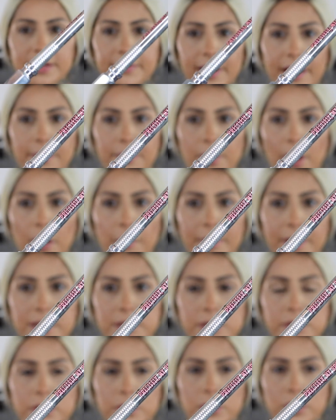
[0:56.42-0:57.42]
my brow
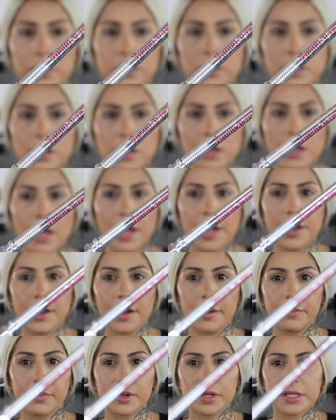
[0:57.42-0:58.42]
pencil in
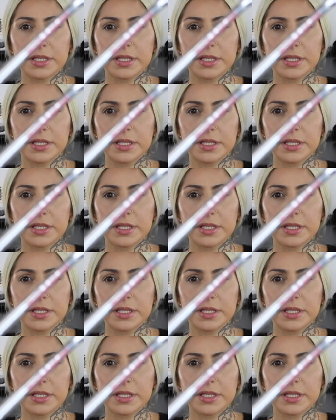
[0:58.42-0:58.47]
number